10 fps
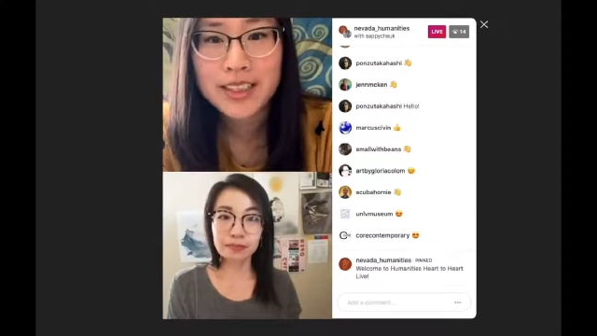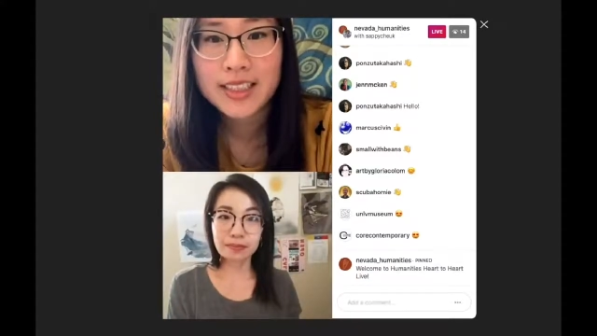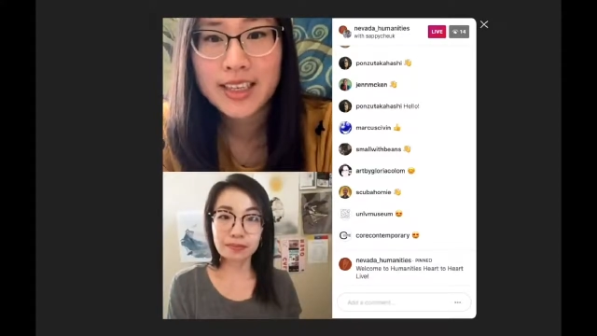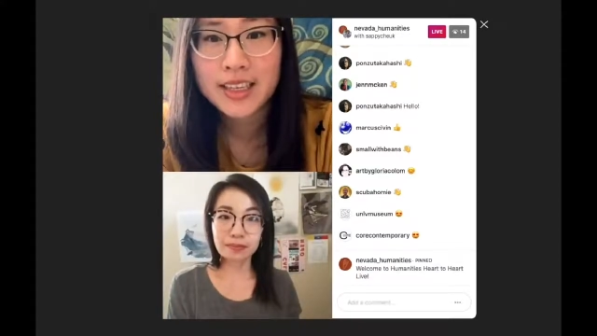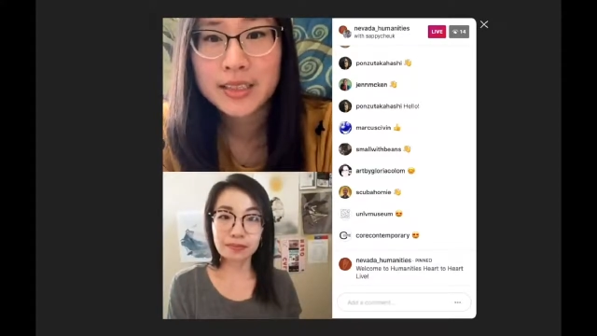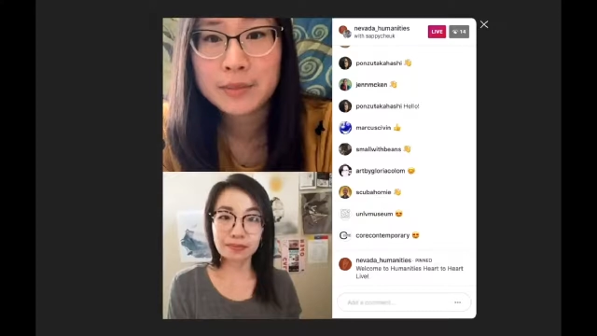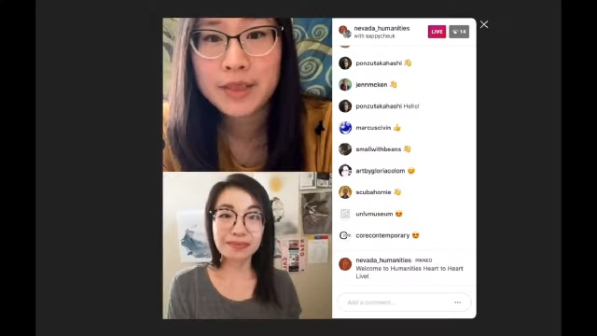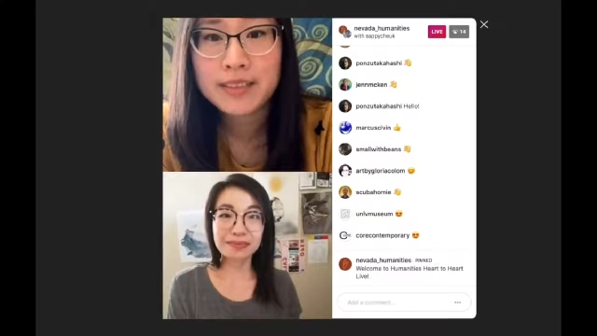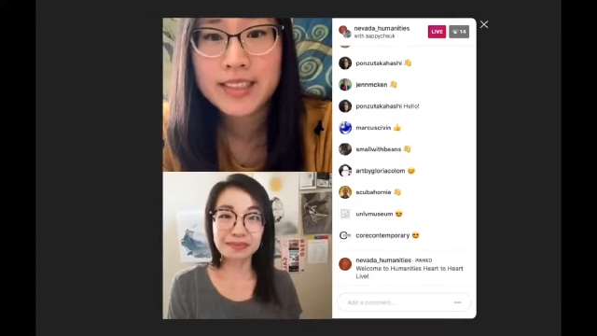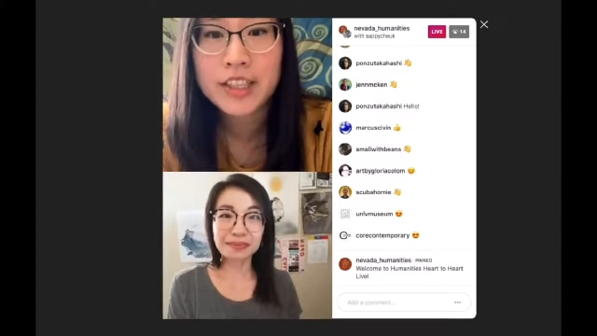Speaker 1: Um, it
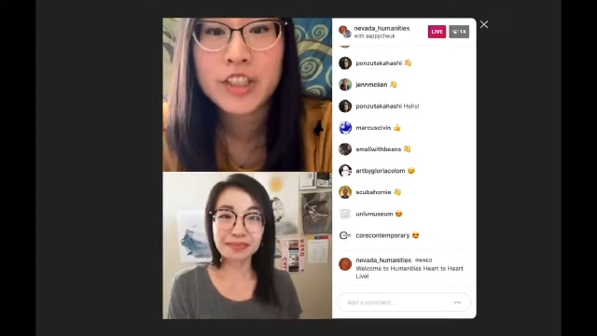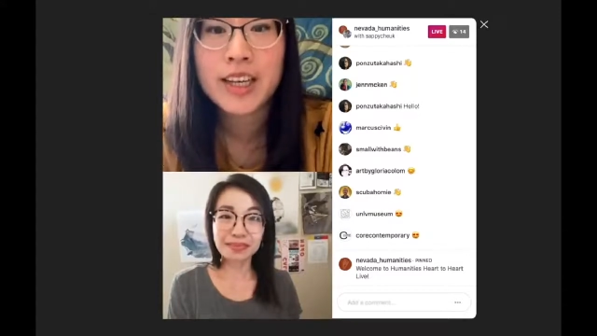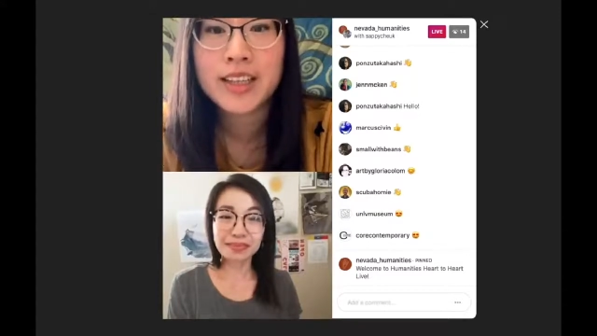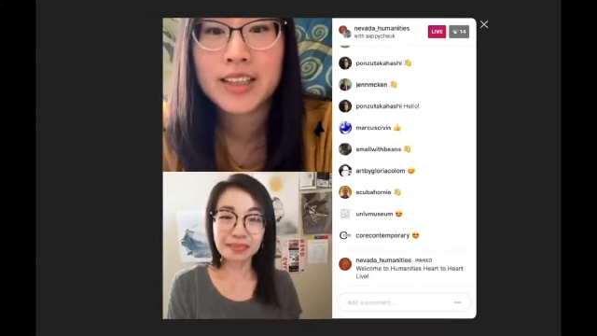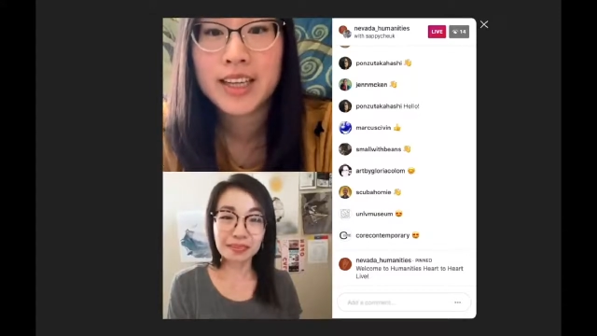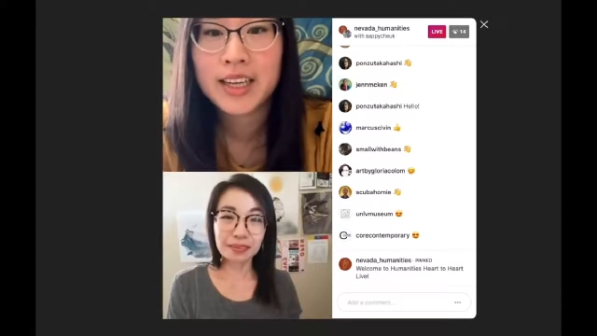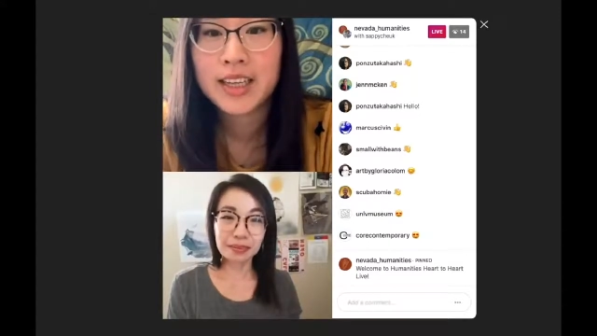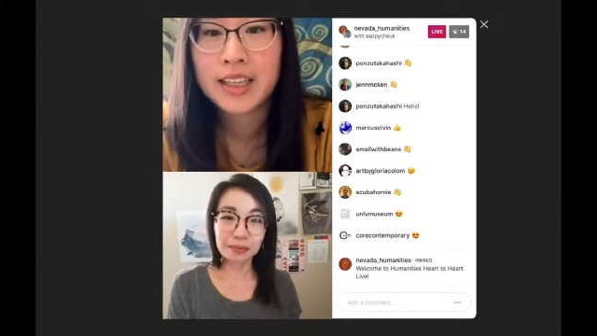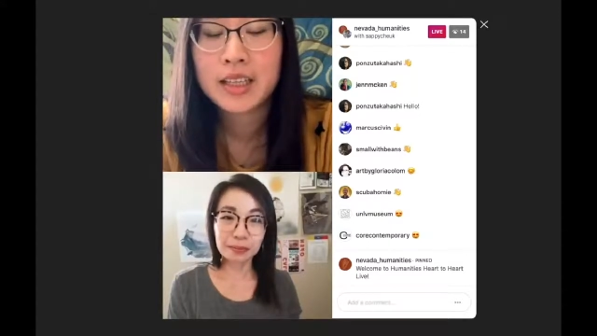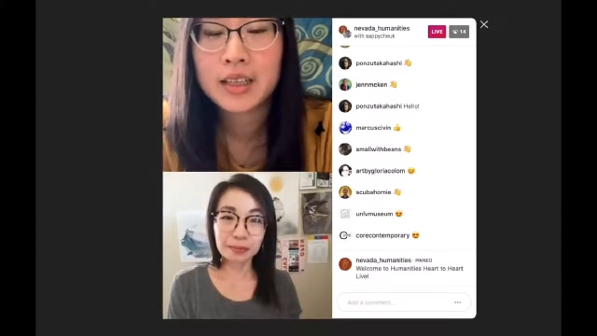was actually online at the,